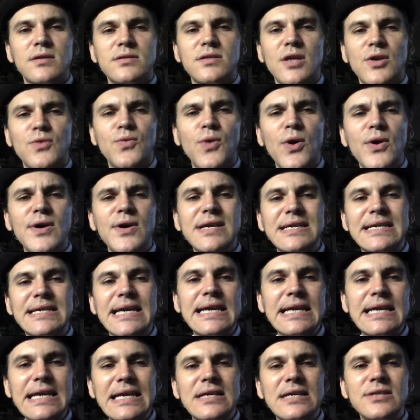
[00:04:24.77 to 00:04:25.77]
To really
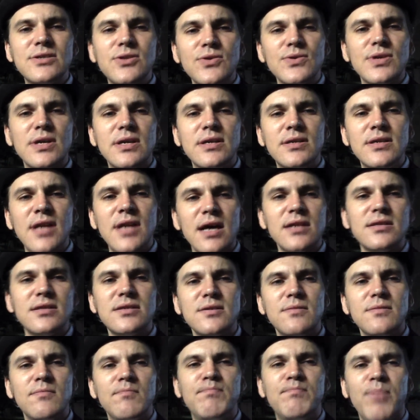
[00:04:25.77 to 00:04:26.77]
get into the nuts
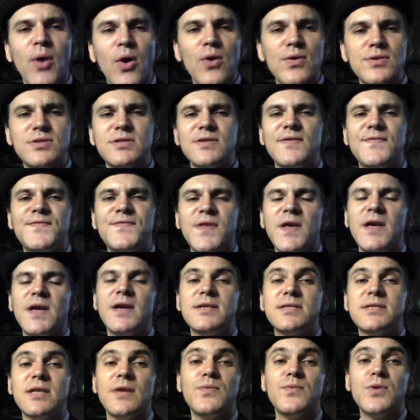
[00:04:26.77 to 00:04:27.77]
and bolts of
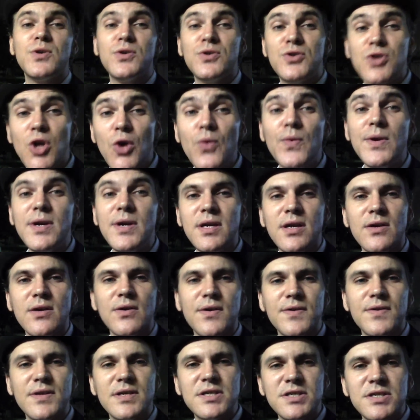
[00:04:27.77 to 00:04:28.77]
things that we're doing here
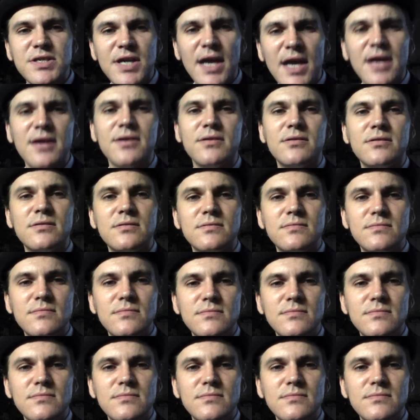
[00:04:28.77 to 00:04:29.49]
on this channel.